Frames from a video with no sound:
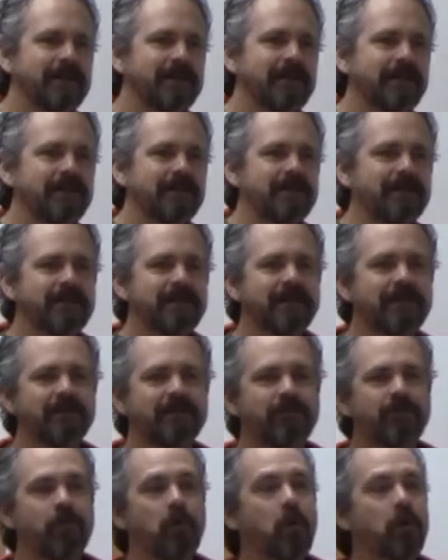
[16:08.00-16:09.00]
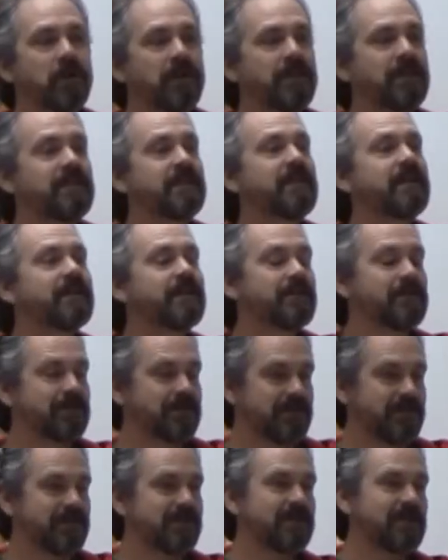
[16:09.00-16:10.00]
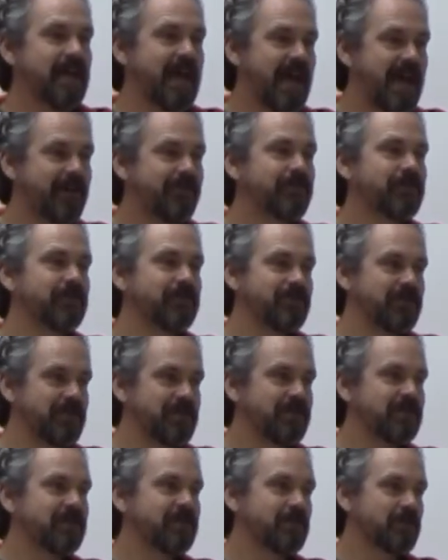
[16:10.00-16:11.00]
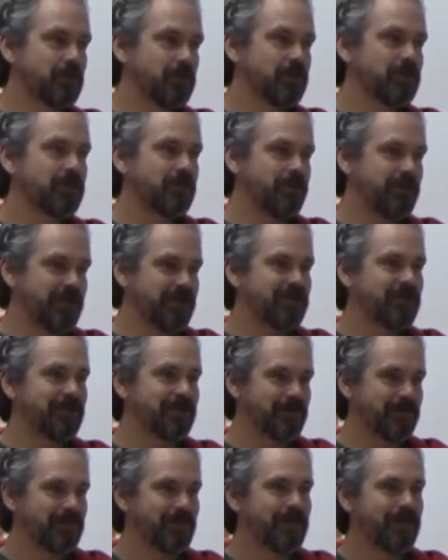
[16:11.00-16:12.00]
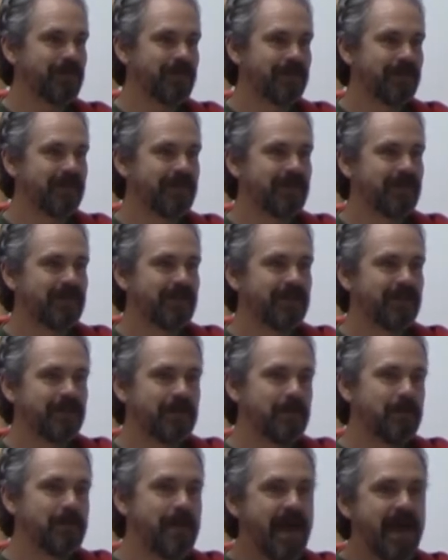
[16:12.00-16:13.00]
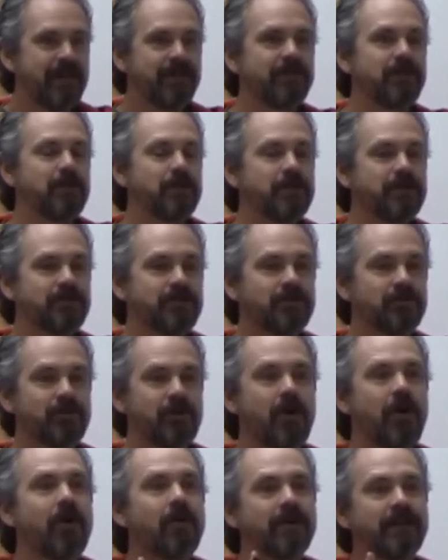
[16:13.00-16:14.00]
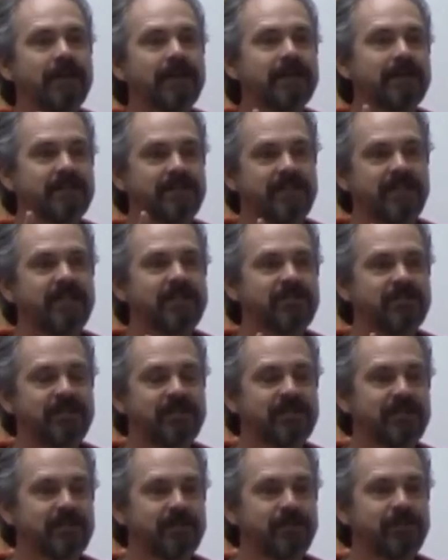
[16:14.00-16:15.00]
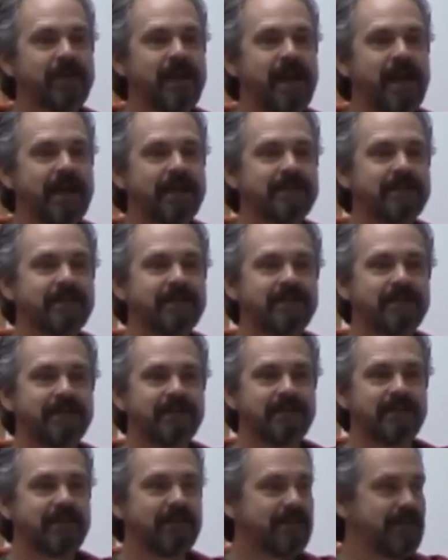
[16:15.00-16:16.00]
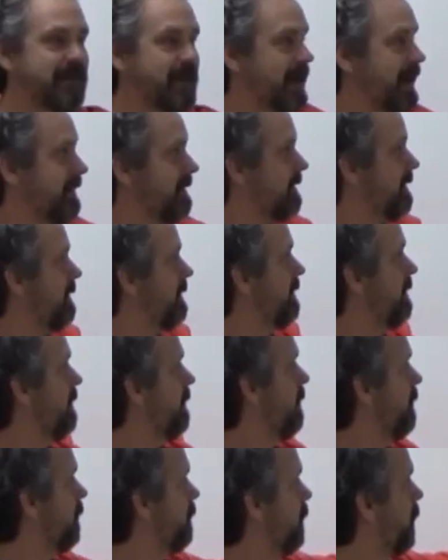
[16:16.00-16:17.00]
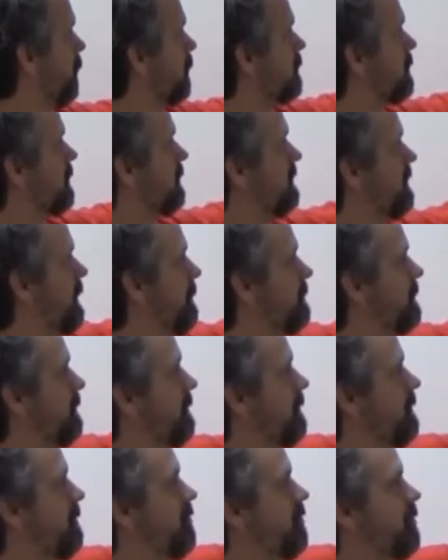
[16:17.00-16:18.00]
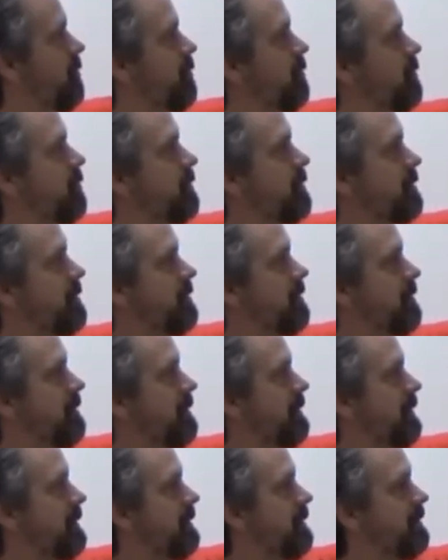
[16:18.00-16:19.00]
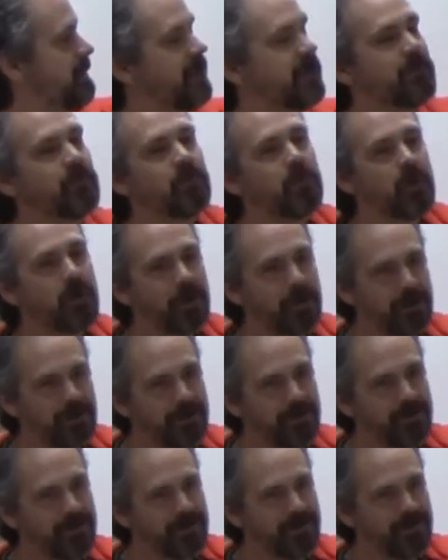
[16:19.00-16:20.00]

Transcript: that uh, 40 years after Jesus' crucifixion, Matthew is drawing attention to the fact that the first attempt of the Jews didn't work.